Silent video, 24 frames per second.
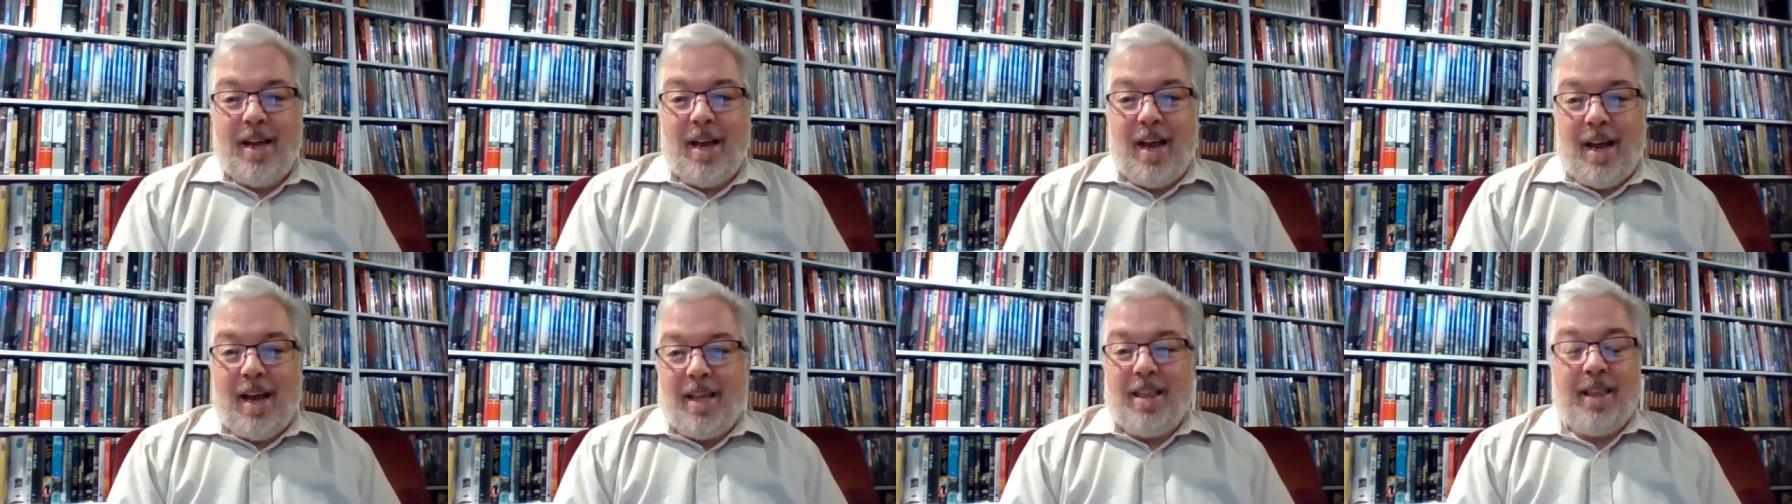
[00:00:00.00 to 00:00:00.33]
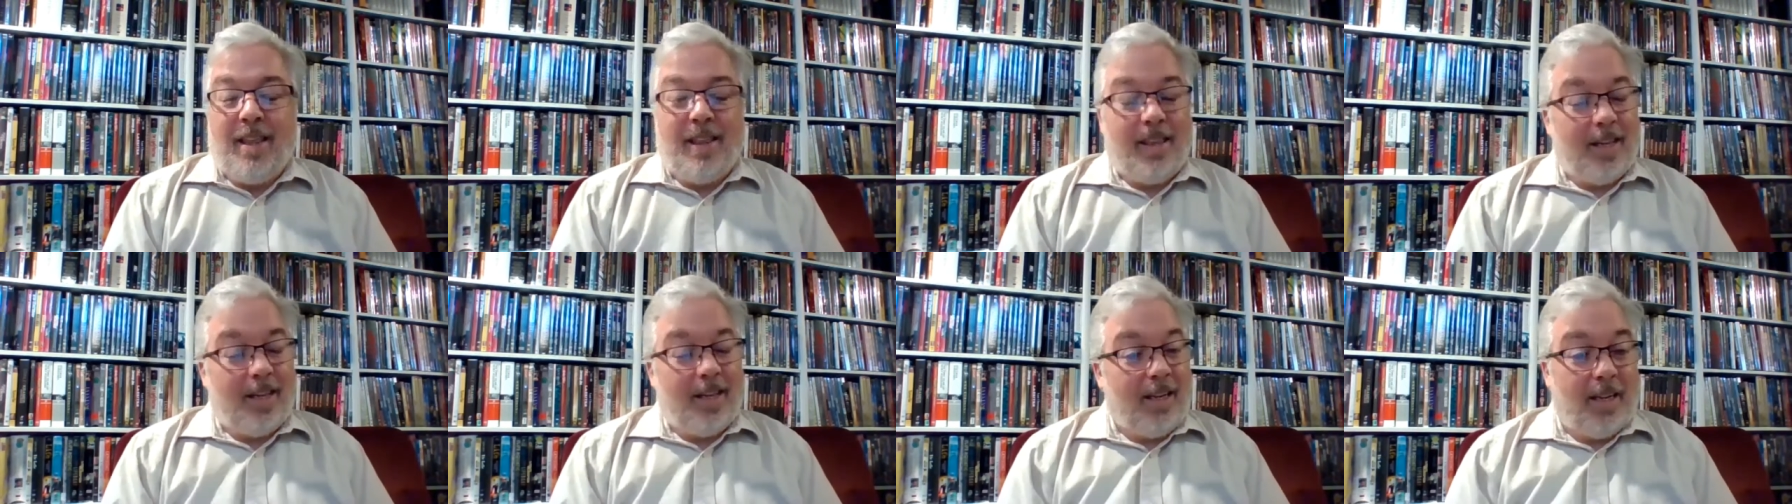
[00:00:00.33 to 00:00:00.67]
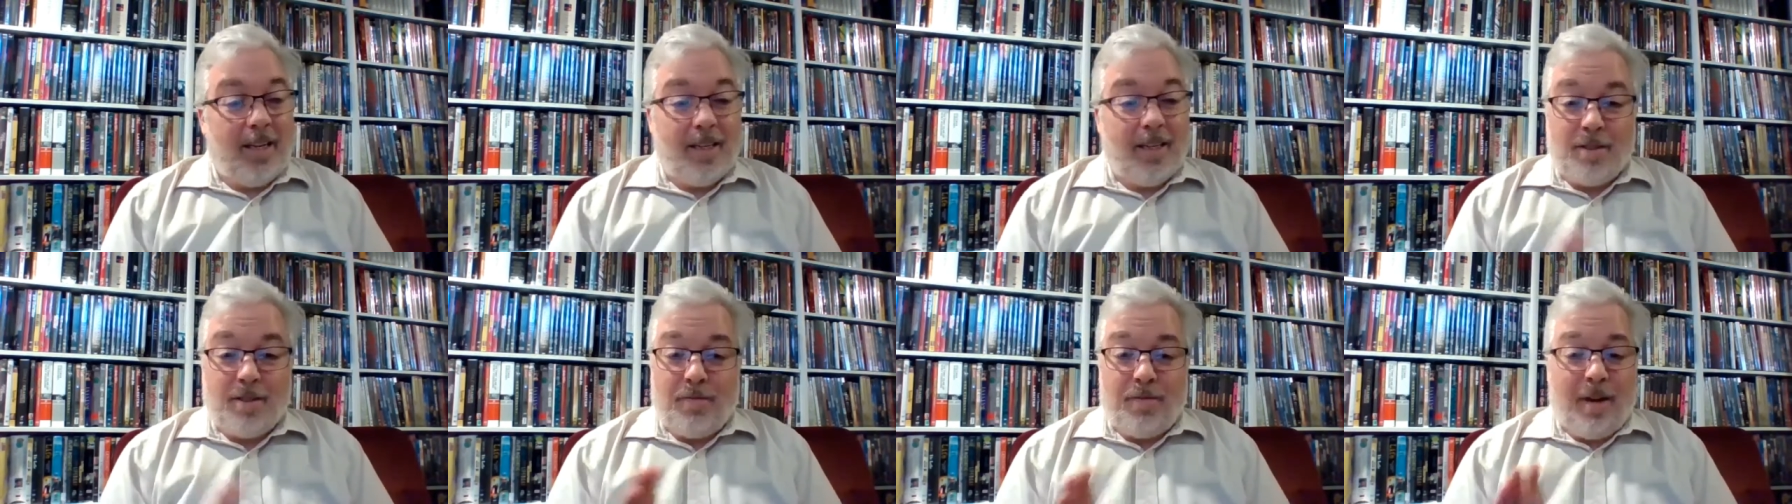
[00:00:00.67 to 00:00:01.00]
I think
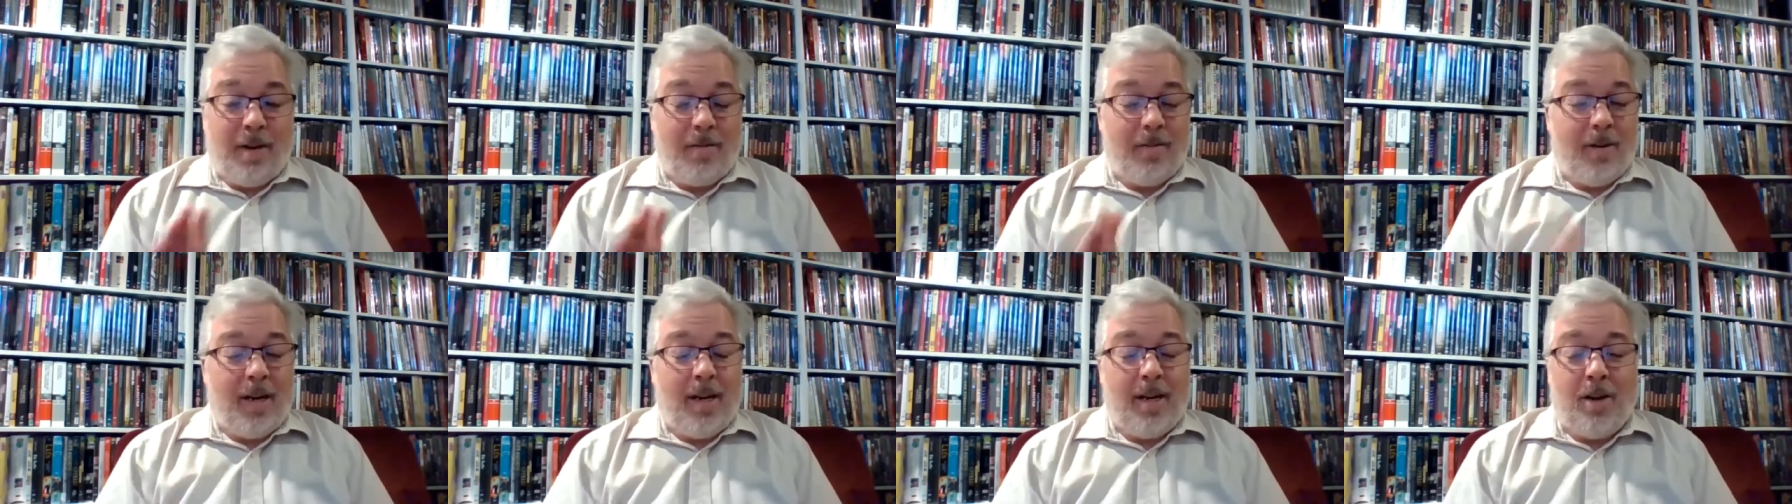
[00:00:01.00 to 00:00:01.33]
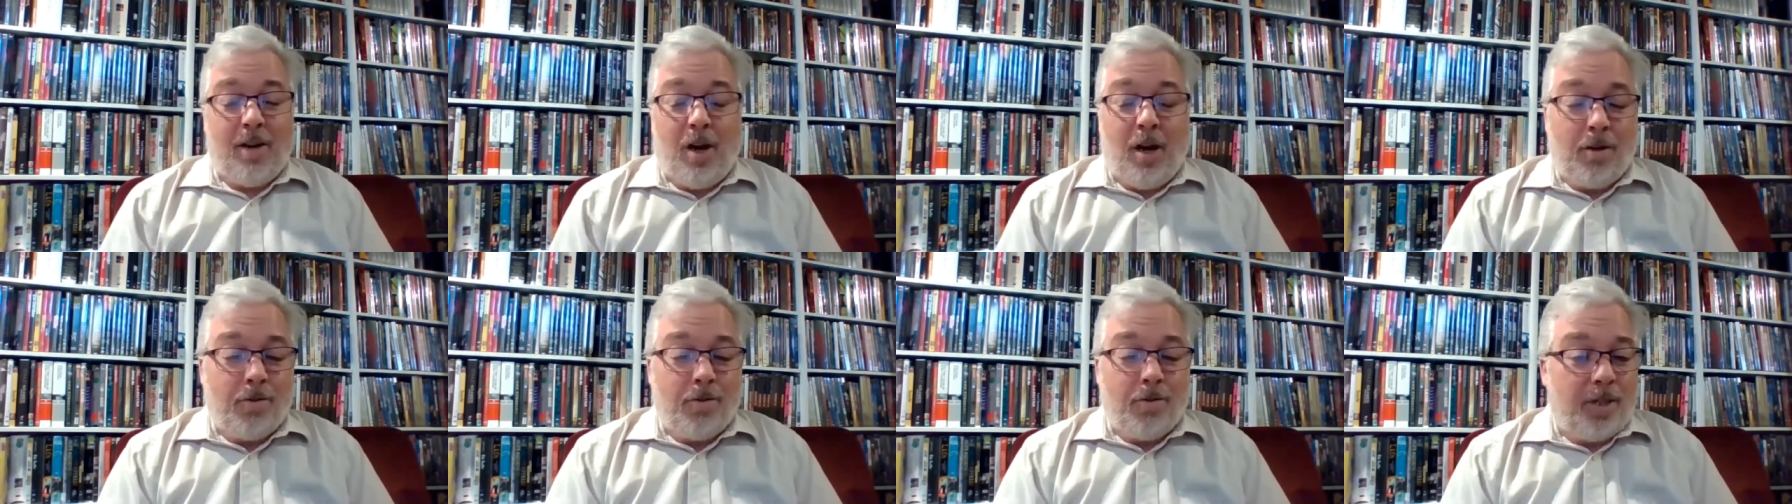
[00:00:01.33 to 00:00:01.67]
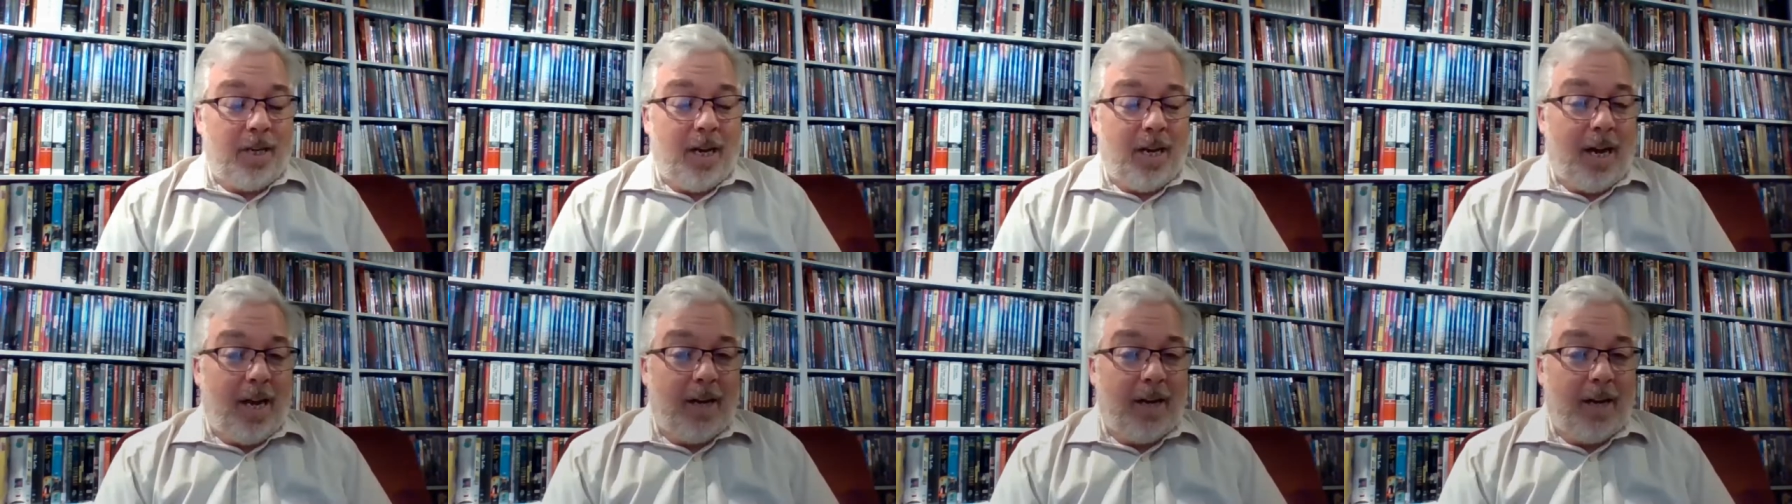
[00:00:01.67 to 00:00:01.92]
he's a favorite, and Audrey